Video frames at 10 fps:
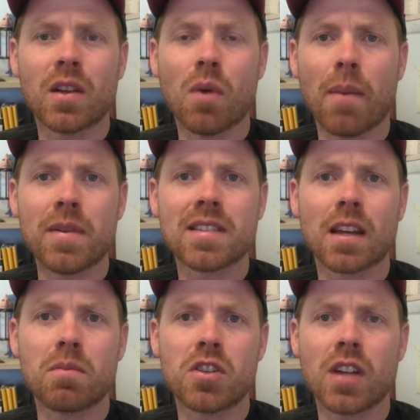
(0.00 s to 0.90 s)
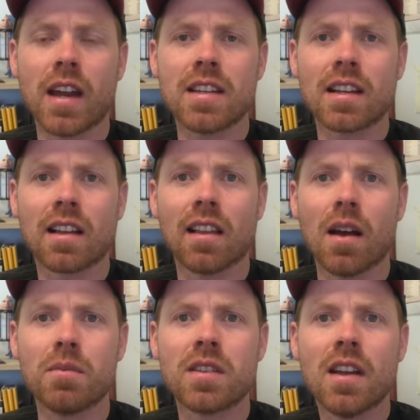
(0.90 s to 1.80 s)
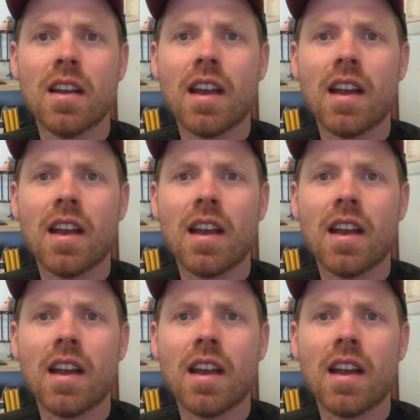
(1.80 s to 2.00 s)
weapons like machetes and clubs.